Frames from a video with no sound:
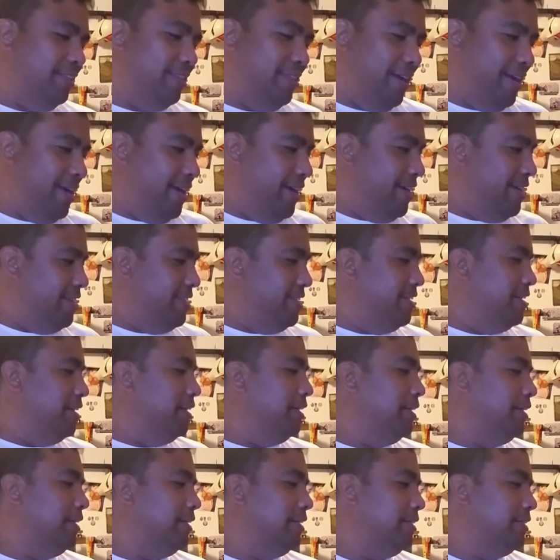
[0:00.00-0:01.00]

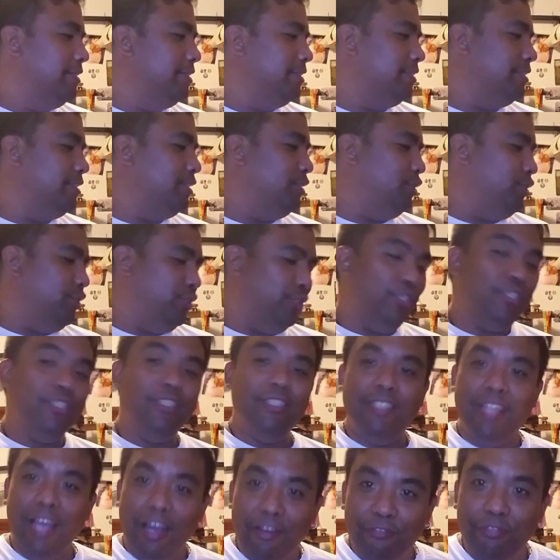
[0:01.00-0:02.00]
then you
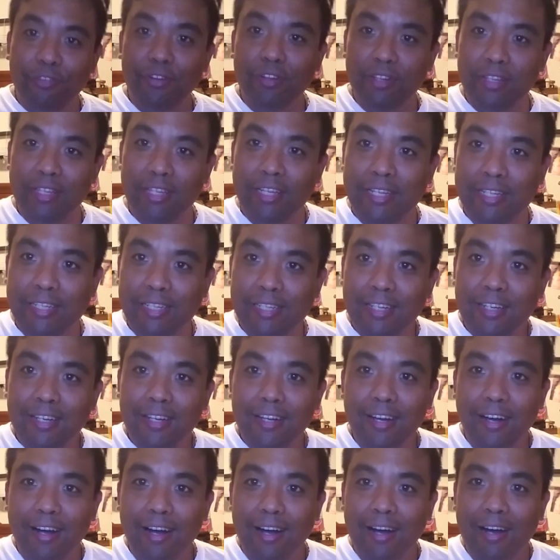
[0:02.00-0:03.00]
should definitely
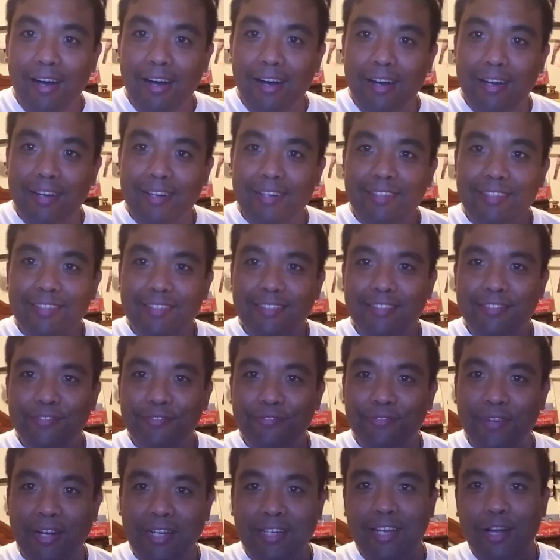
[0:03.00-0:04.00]

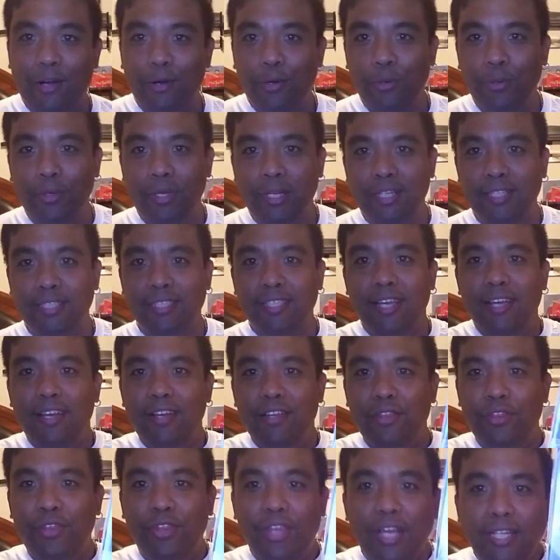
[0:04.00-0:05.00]
find out who he is.
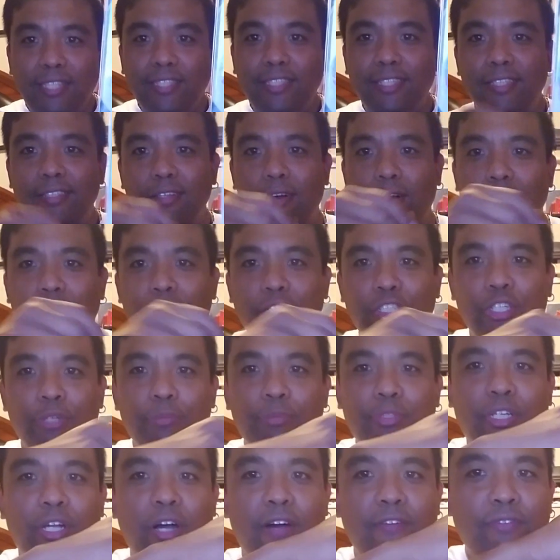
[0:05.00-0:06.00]
This is Art
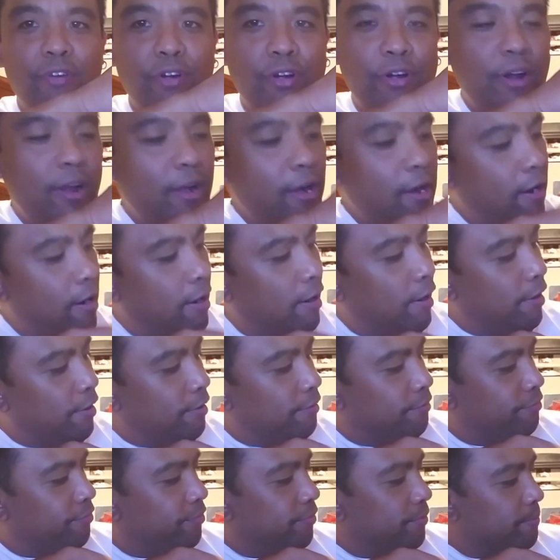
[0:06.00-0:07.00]
Germ's cover
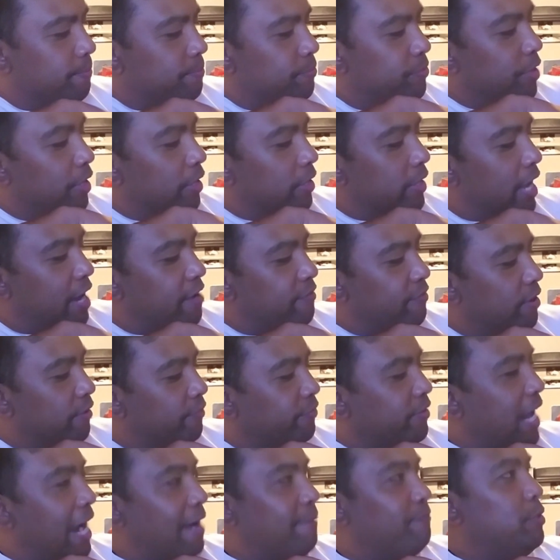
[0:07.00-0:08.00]
of The Life
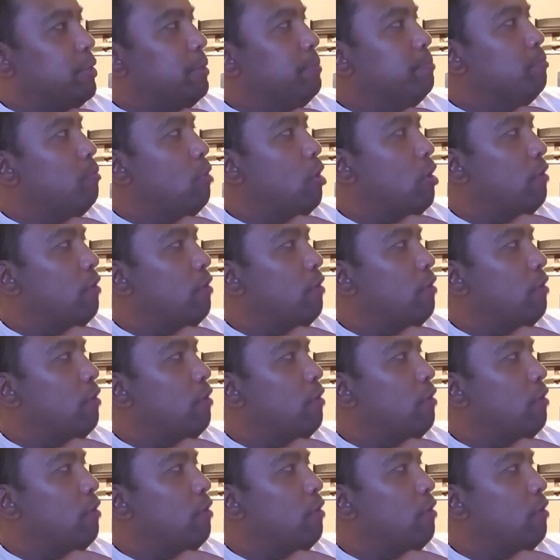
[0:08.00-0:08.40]
of Captain